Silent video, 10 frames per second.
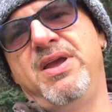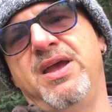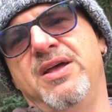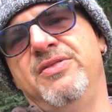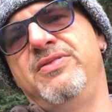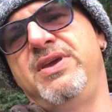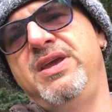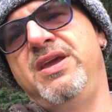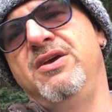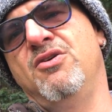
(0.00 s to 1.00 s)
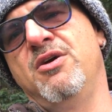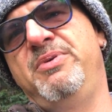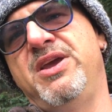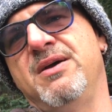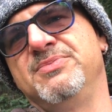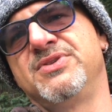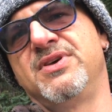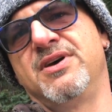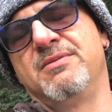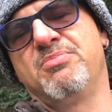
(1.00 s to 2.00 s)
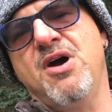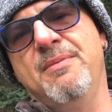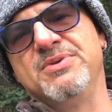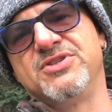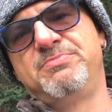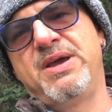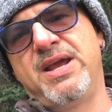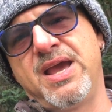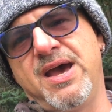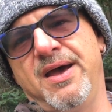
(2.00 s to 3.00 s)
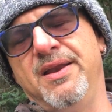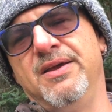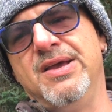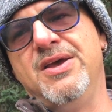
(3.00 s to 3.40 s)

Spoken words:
and the RPMs the prop is spinning at.